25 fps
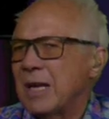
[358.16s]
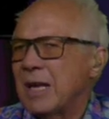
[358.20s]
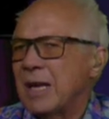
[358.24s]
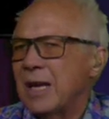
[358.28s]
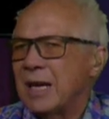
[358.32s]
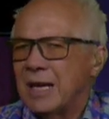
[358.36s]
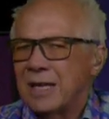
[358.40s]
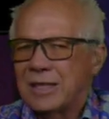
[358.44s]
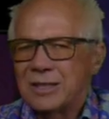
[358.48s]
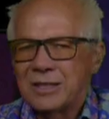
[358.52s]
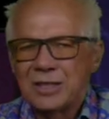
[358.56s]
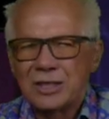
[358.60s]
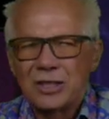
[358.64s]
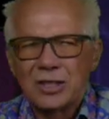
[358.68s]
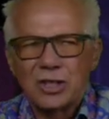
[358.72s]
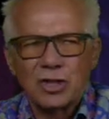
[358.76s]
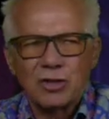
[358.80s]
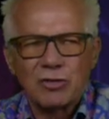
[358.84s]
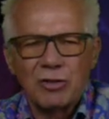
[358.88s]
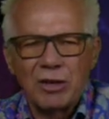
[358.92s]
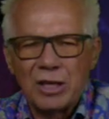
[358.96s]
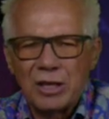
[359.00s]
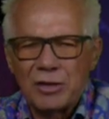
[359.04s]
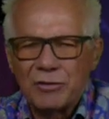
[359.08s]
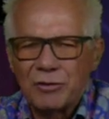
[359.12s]
and see the
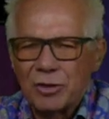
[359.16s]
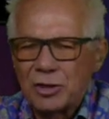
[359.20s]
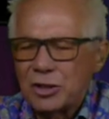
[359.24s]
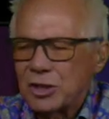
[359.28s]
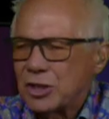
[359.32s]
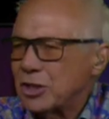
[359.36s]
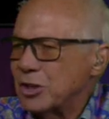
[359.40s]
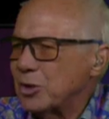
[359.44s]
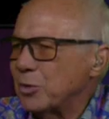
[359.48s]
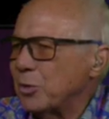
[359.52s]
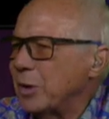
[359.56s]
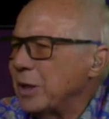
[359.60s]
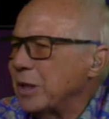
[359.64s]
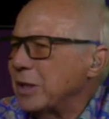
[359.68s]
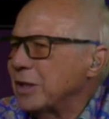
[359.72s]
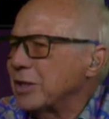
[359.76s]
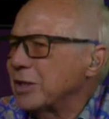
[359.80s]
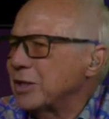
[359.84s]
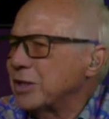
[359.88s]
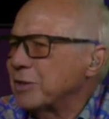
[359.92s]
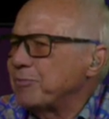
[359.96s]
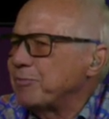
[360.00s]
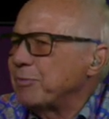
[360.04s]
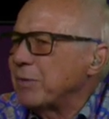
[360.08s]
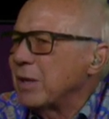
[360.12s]
strength versus the weakness.
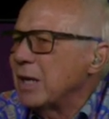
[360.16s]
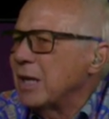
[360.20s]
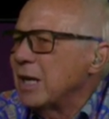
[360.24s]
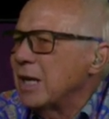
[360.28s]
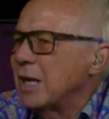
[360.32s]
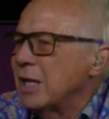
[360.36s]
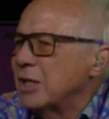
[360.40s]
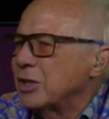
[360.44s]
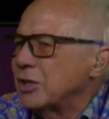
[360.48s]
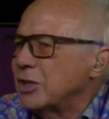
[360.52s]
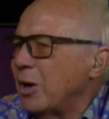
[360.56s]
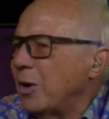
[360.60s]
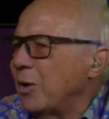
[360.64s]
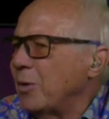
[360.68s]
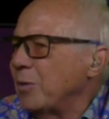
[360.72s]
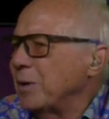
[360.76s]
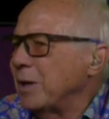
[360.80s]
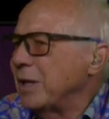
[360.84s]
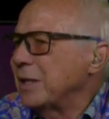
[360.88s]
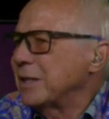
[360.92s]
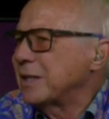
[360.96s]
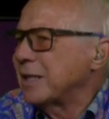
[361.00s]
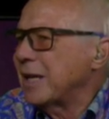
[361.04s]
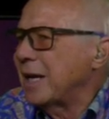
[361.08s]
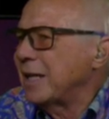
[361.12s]
So
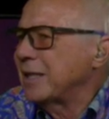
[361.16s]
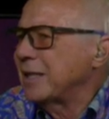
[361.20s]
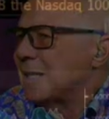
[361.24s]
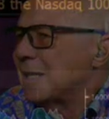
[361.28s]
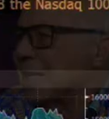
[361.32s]
inside the